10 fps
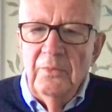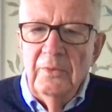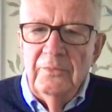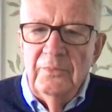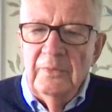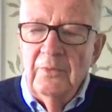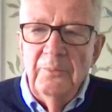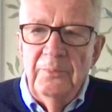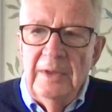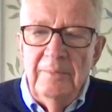
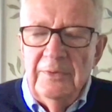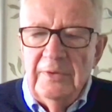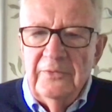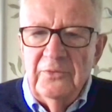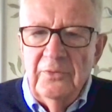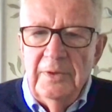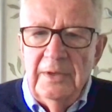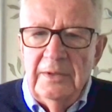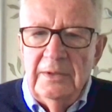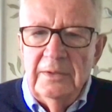won't be able to exterminate